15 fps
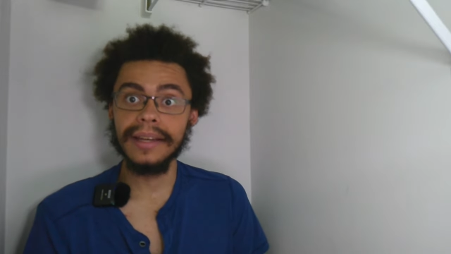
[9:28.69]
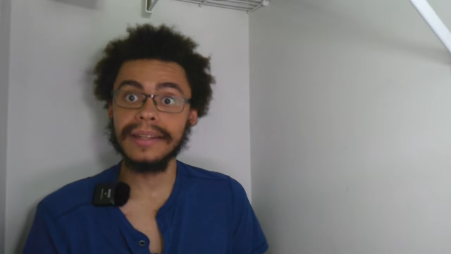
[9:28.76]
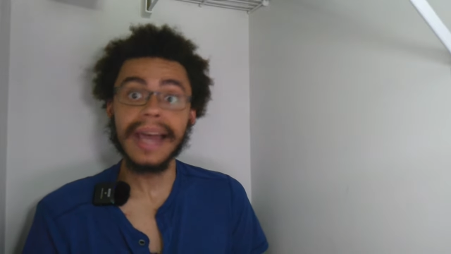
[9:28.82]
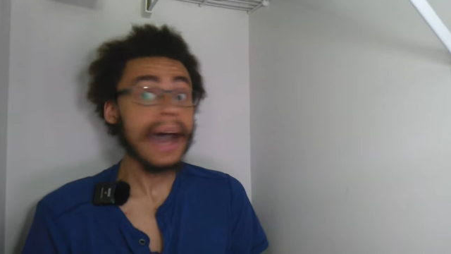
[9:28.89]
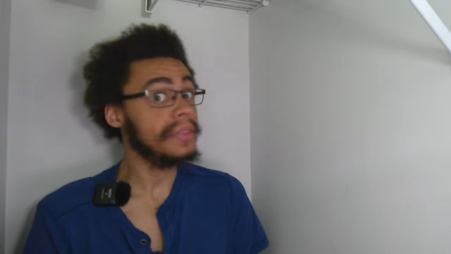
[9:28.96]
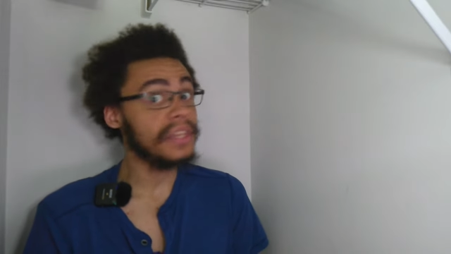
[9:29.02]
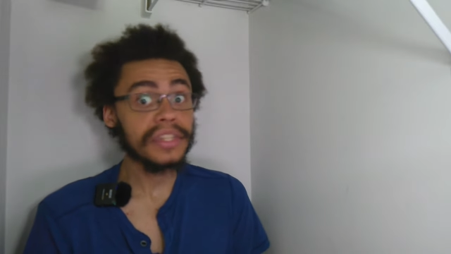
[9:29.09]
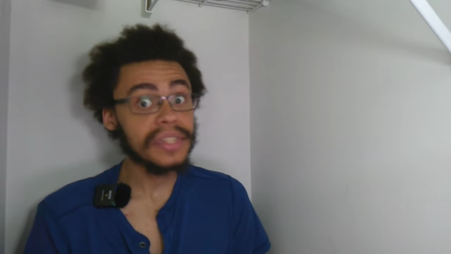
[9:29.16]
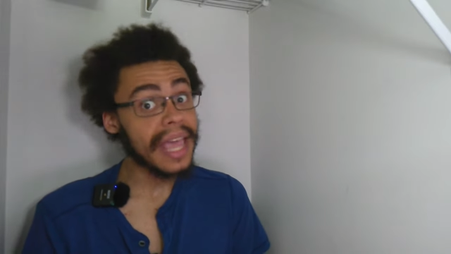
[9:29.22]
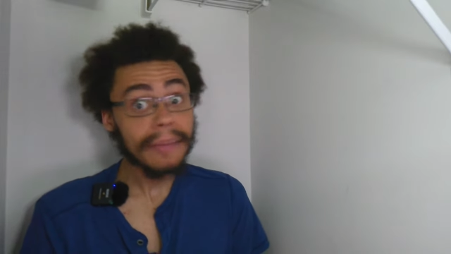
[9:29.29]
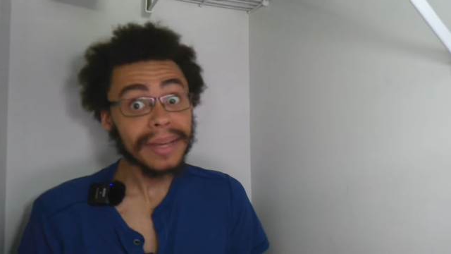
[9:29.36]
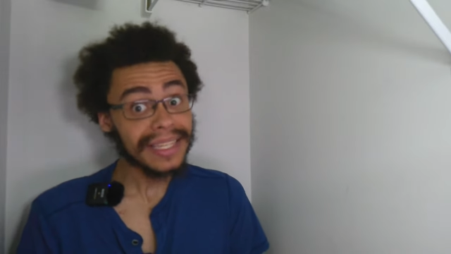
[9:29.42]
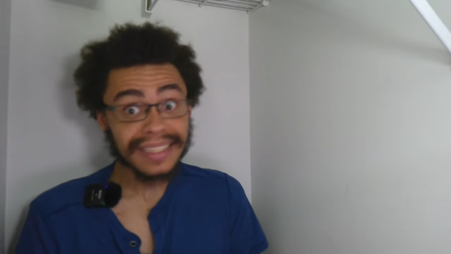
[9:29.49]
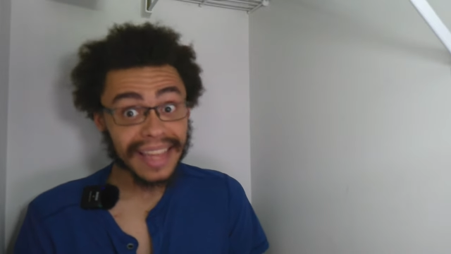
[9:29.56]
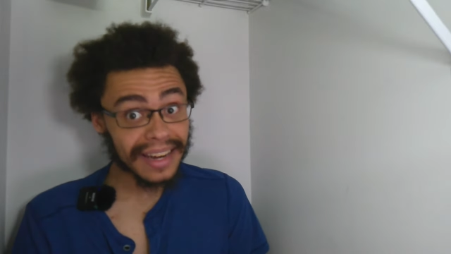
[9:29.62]
Not the
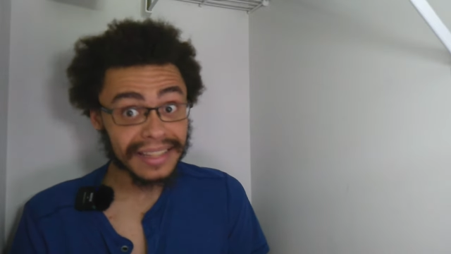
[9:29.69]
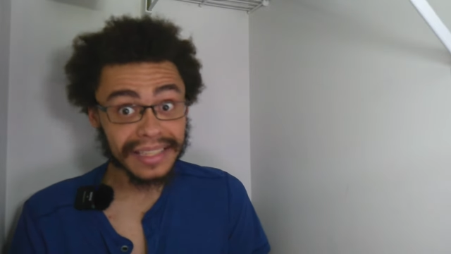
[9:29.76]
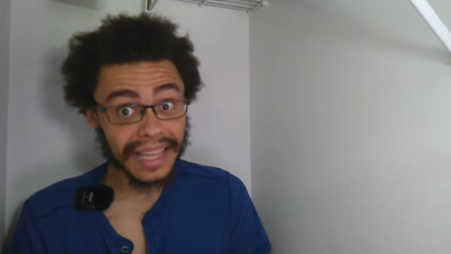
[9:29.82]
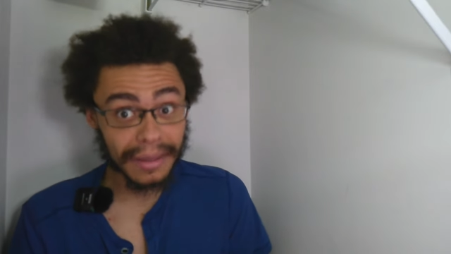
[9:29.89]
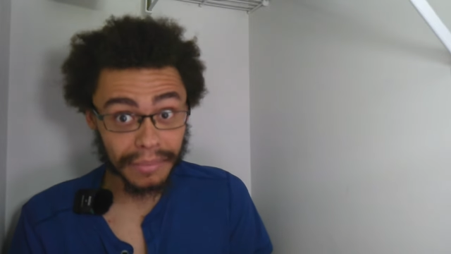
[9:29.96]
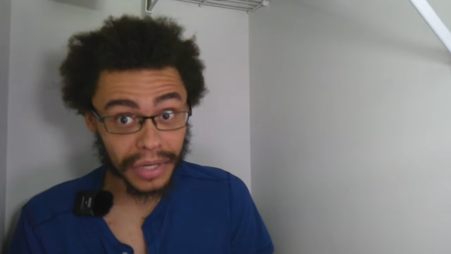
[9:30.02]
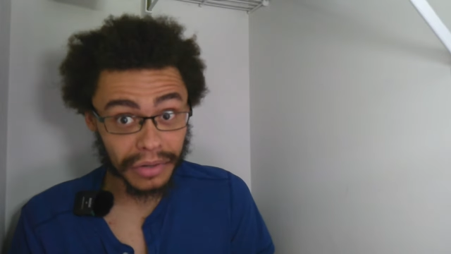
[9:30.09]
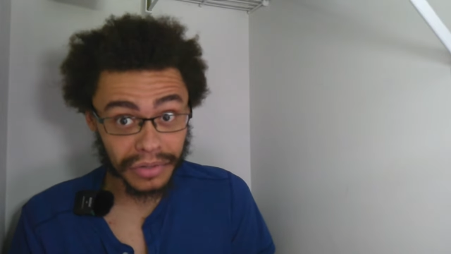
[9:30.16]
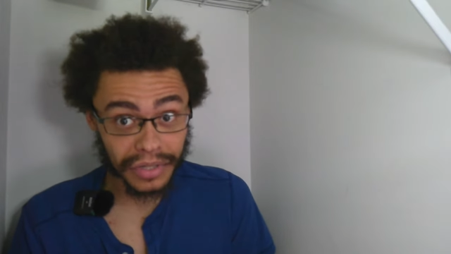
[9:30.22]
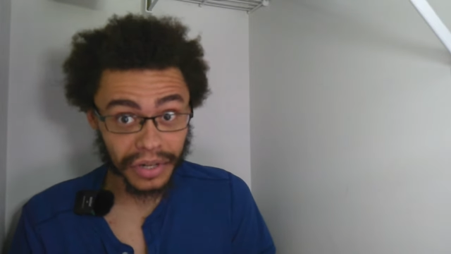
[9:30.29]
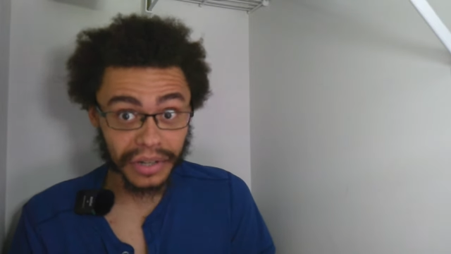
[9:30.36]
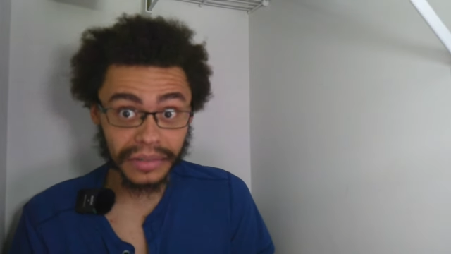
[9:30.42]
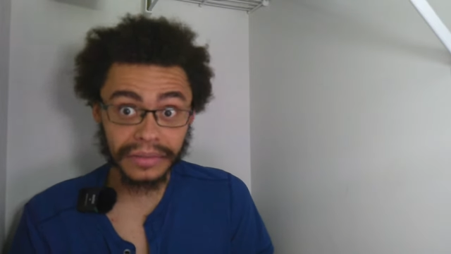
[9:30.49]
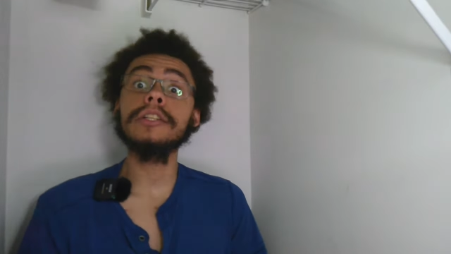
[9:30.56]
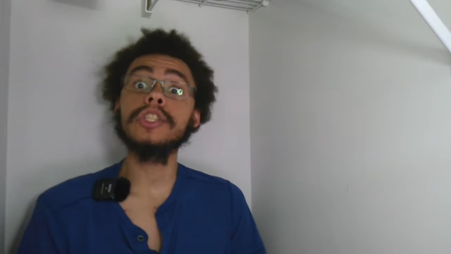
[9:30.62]
same extent as the
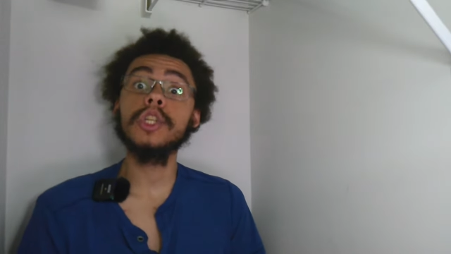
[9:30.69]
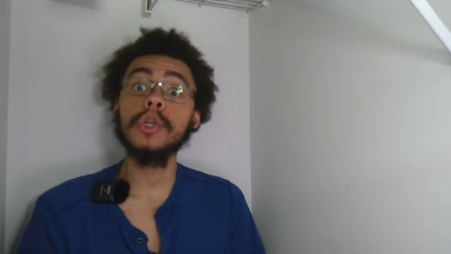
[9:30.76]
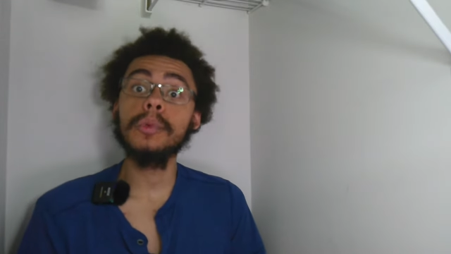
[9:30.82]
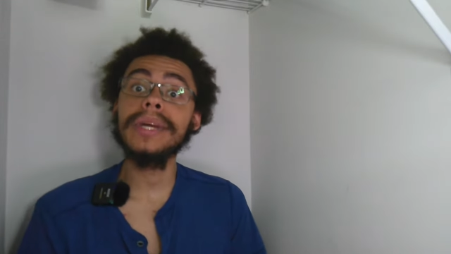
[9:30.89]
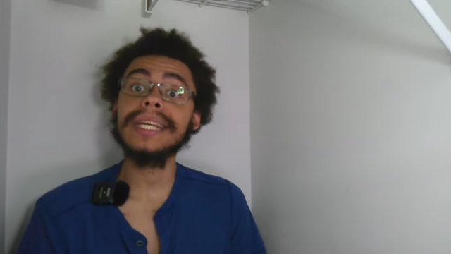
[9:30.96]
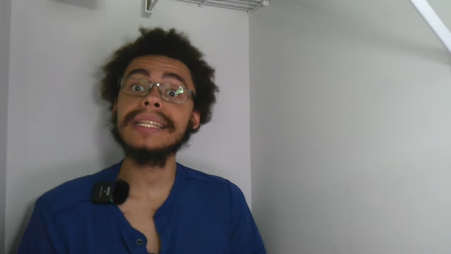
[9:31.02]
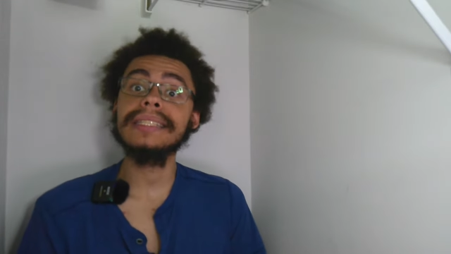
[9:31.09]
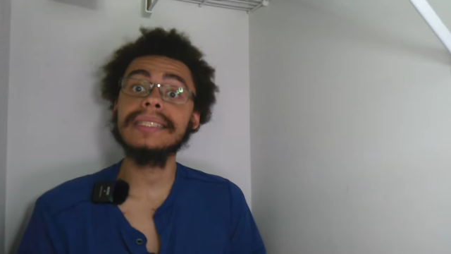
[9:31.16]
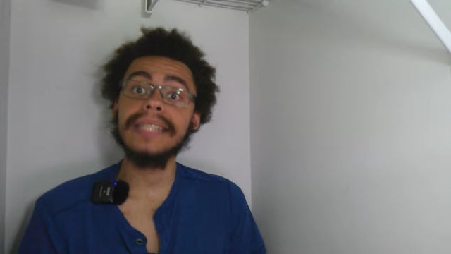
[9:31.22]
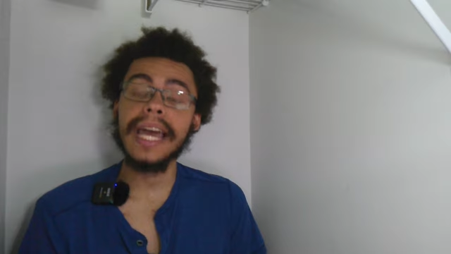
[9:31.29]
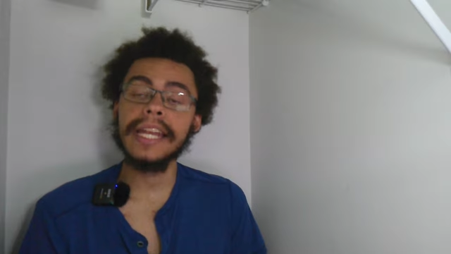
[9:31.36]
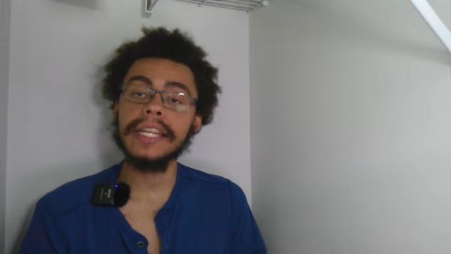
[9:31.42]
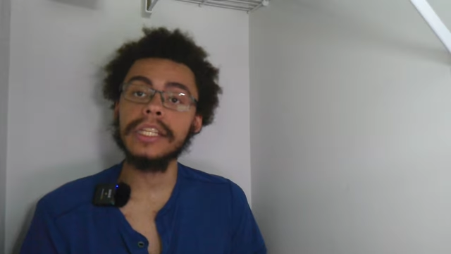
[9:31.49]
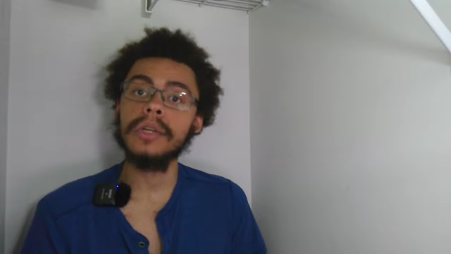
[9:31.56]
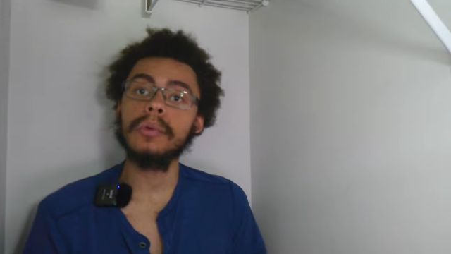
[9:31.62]
abuser, but to an
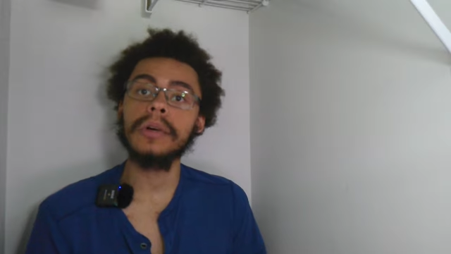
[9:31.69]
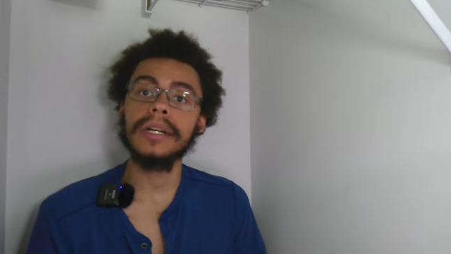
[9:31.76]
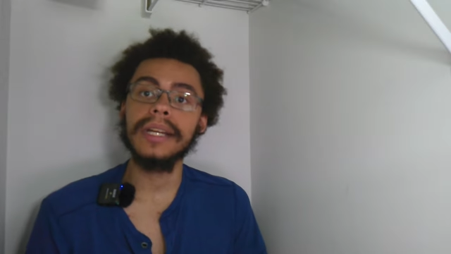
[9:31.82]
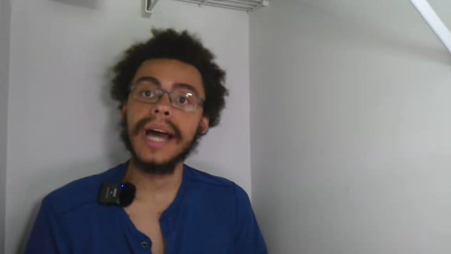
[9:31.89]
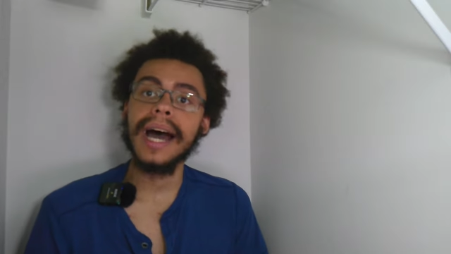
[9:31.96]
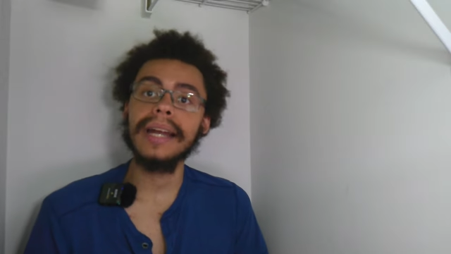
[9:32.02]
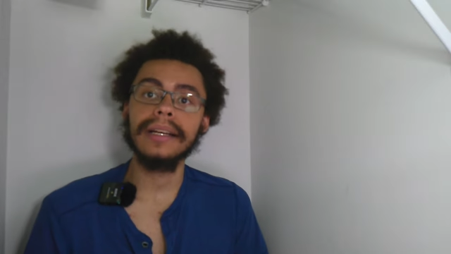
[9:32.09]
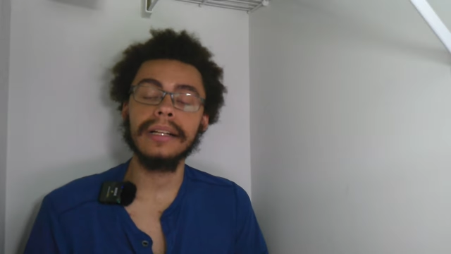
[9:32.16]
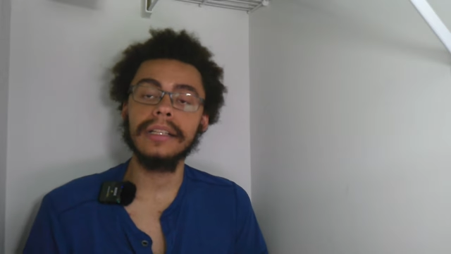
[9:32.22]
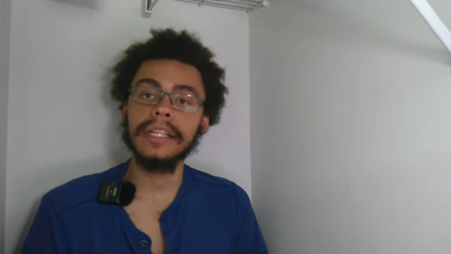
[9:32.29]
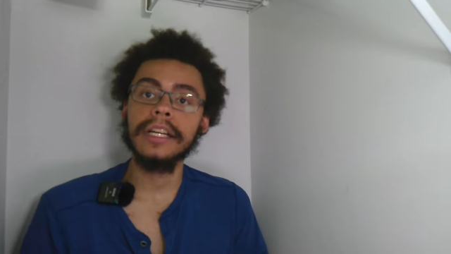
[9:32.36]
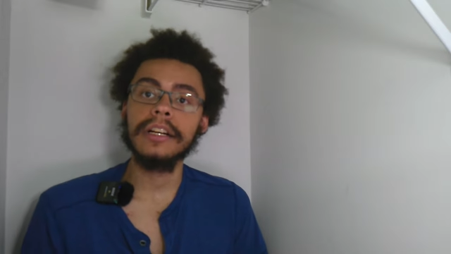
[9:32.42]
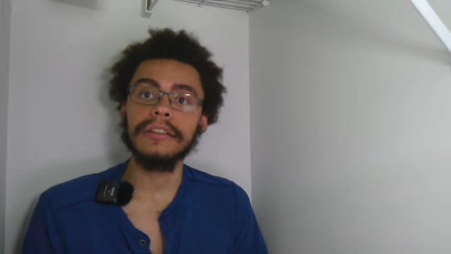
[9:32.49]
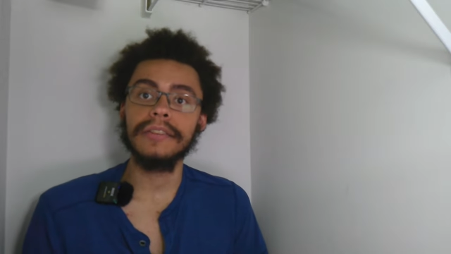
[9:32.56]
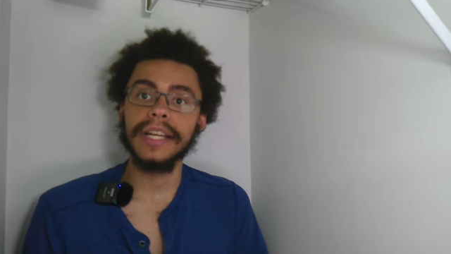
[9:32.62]
extent you were not
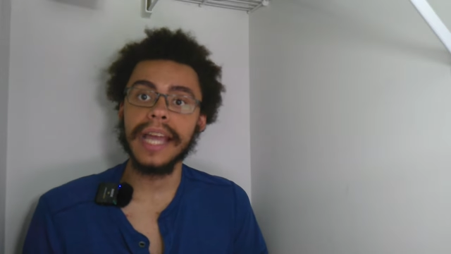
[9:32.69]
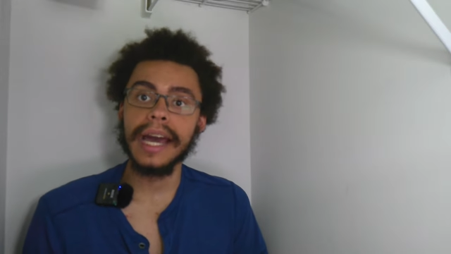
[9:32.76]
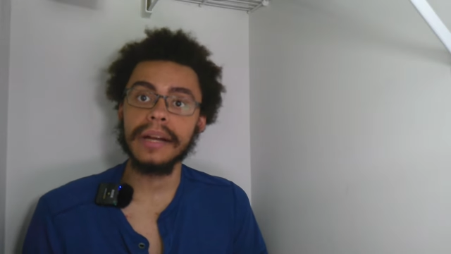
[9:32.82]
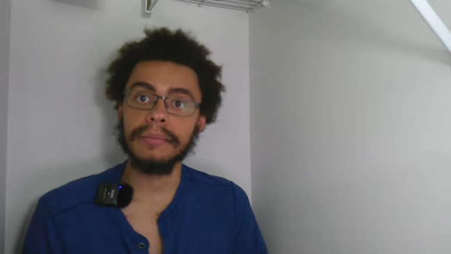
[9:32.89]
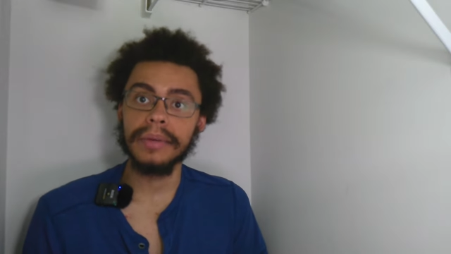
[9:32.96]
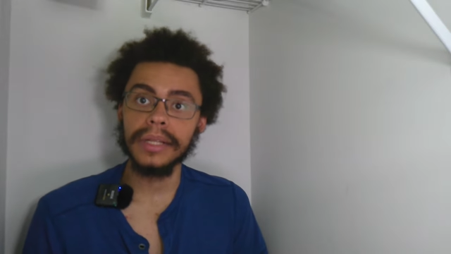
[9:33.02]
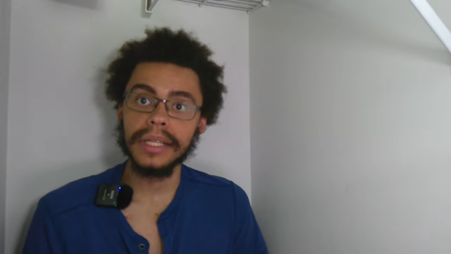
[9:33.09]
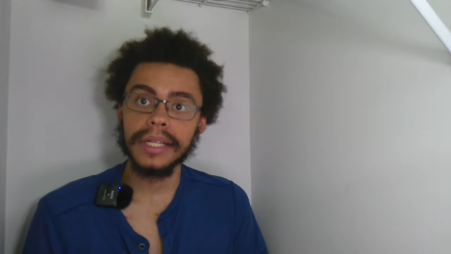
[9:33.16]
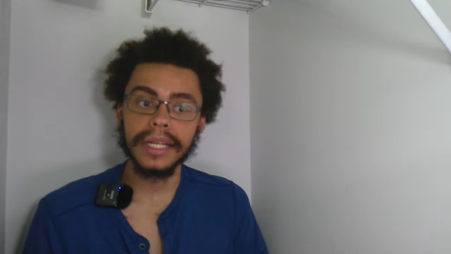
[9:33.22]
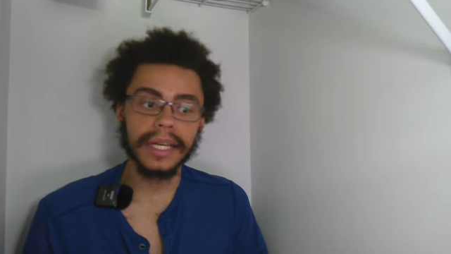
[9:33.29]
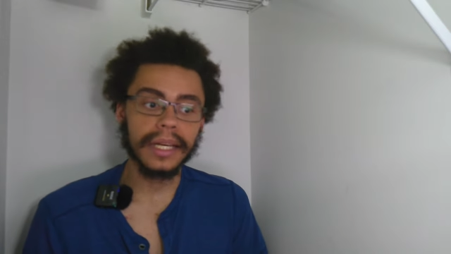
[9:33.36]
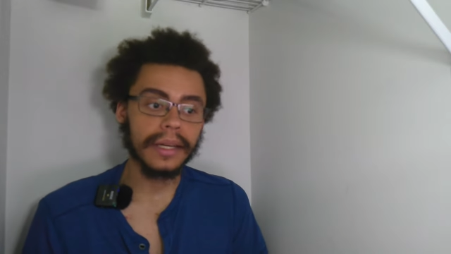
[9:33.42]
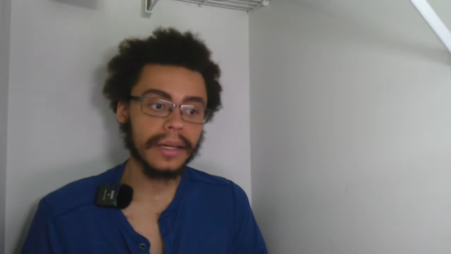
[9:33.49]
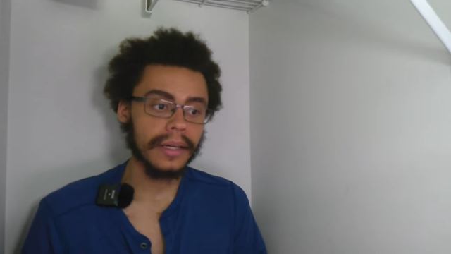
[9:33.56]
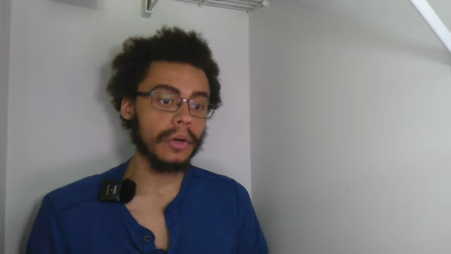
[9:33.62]
clear of accountability.